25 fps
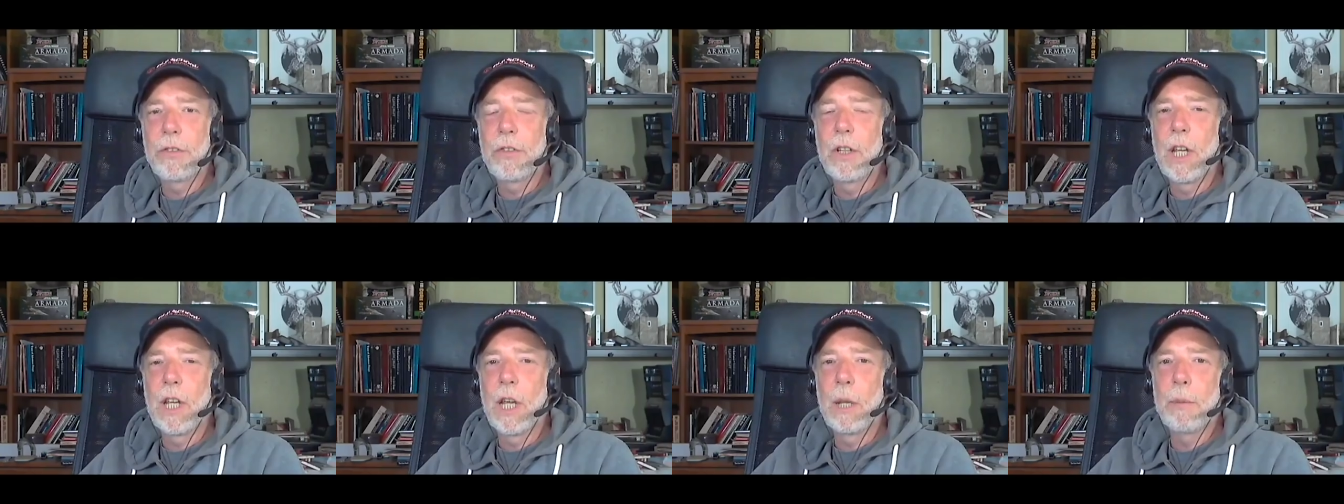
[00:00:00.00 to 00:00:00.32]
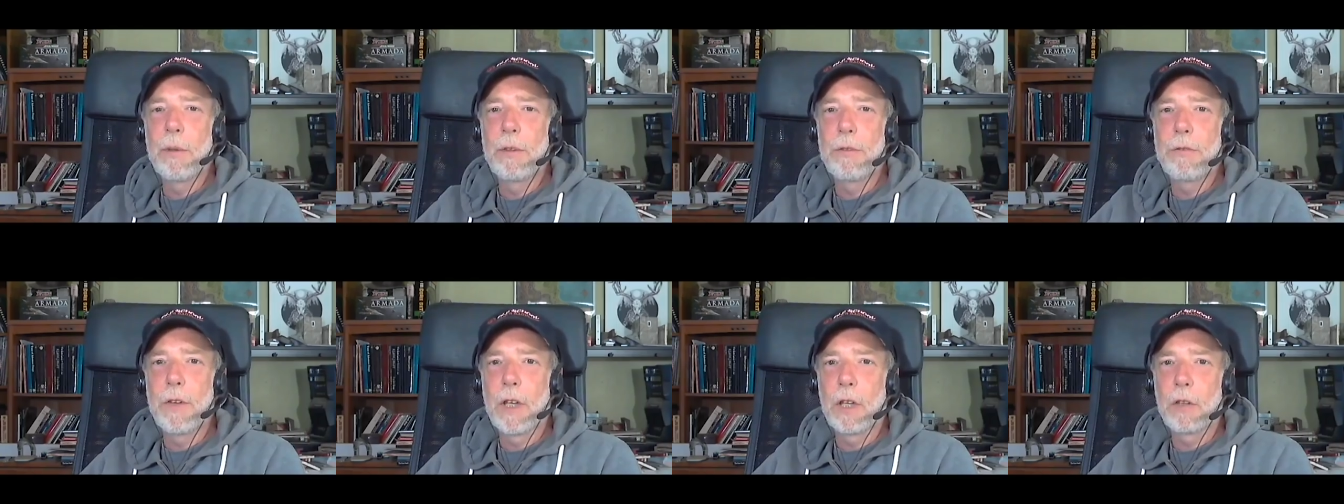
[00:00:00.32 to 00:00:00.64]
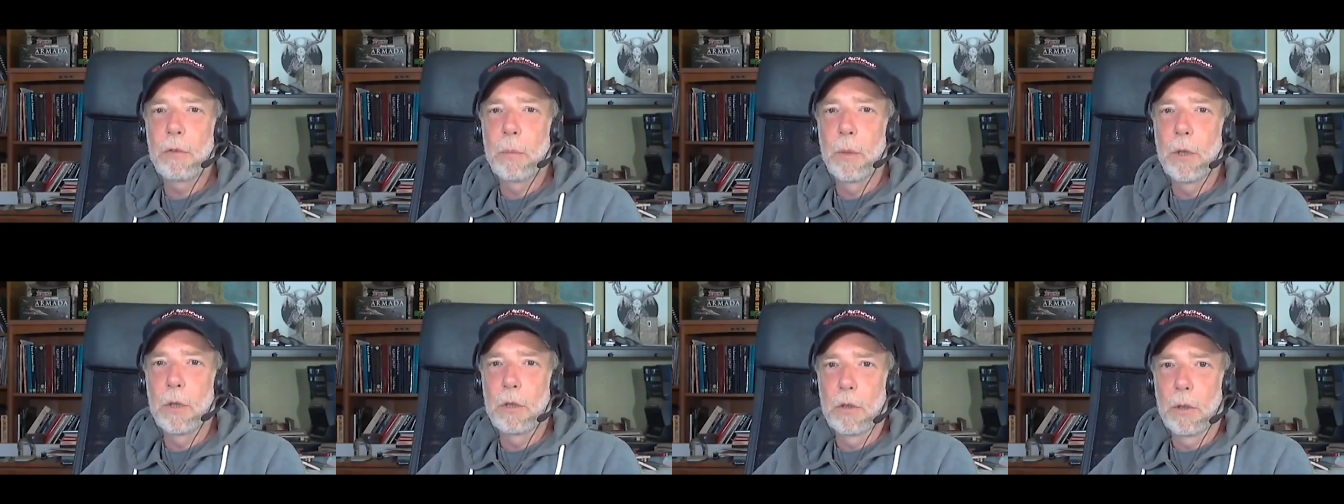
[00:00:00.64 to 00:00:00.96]
the name of the
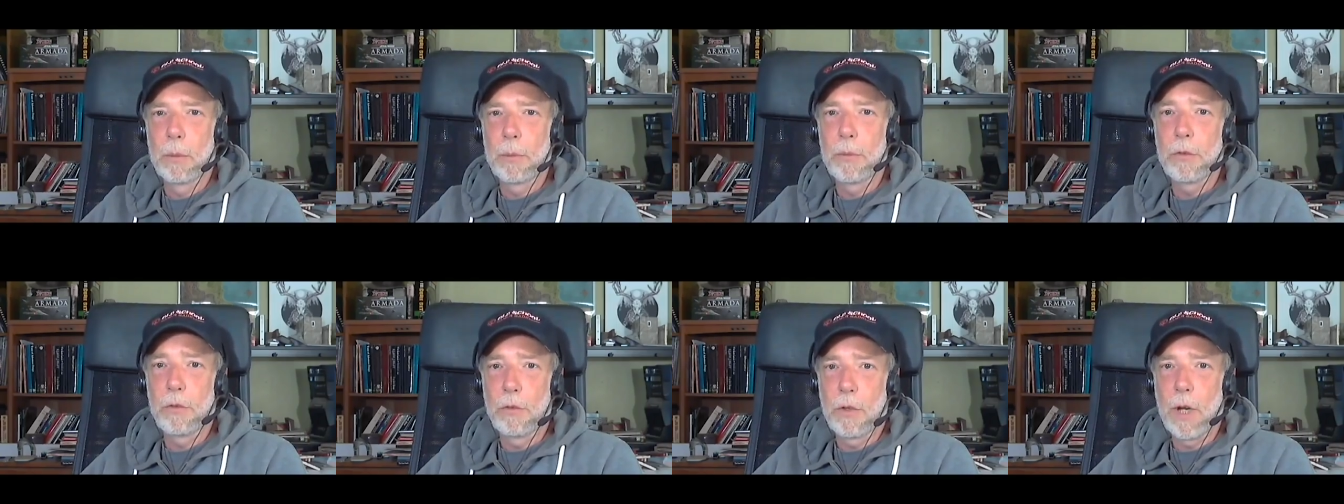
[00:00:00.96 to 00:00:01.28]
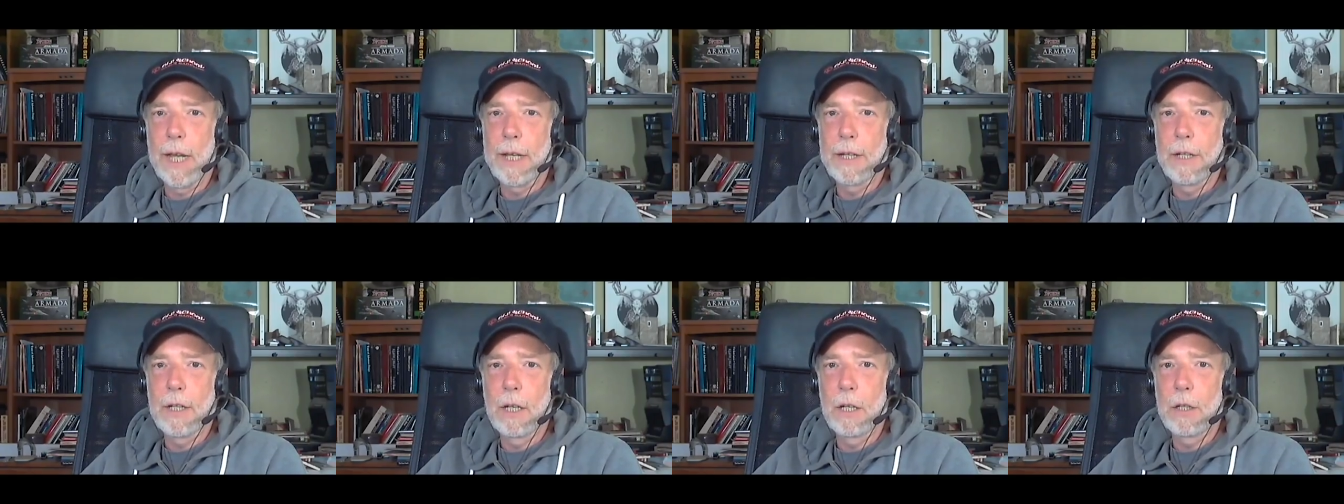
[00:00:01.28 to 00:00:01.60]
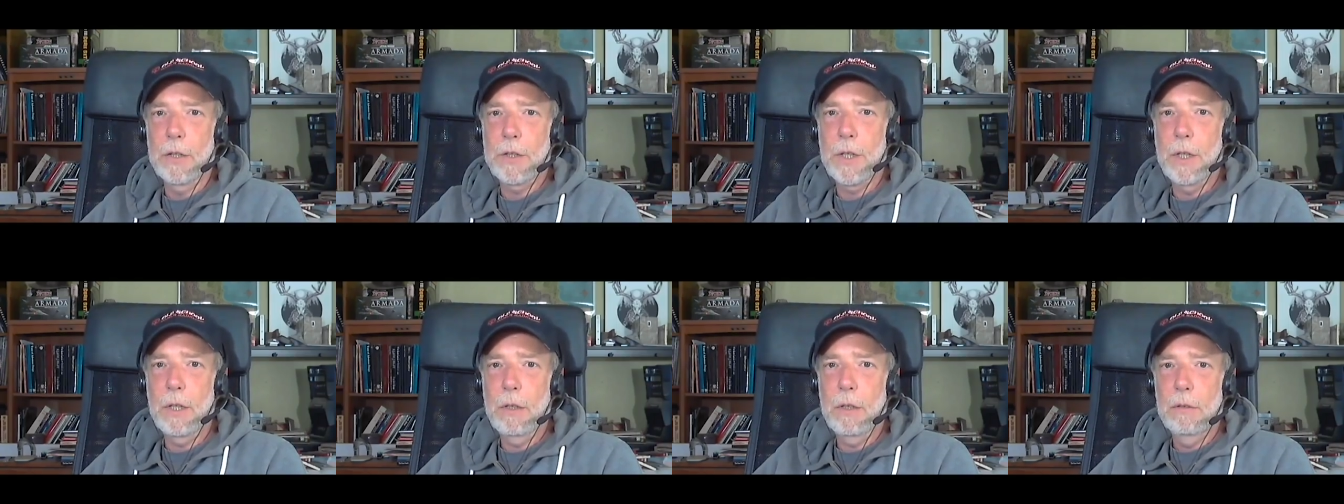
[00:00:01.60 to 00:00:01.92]
Facebook group? Is it Dragon
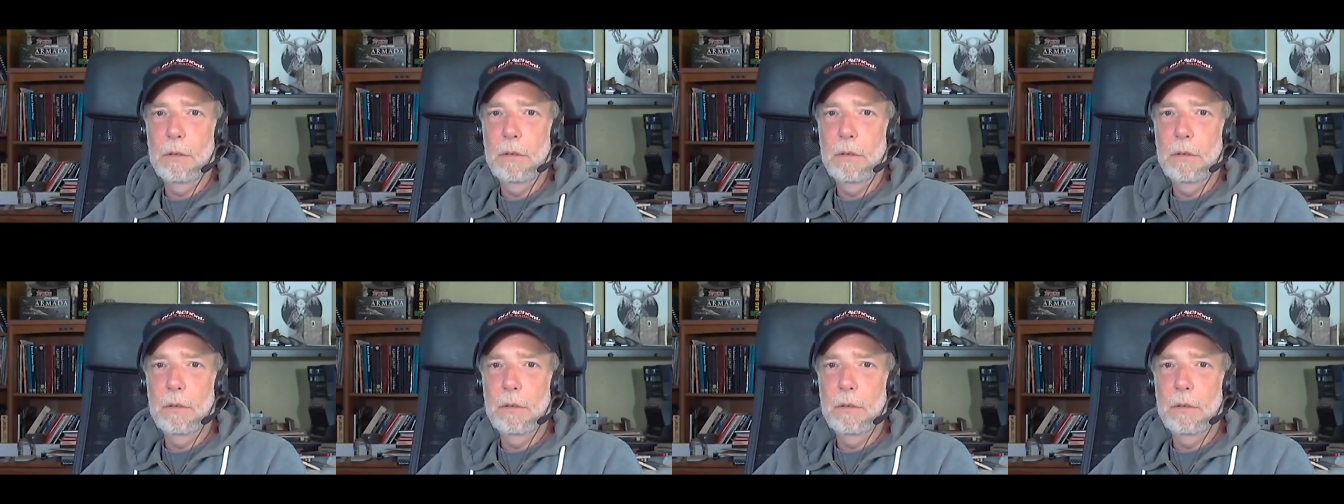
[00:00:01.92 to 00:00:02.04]
Heresy?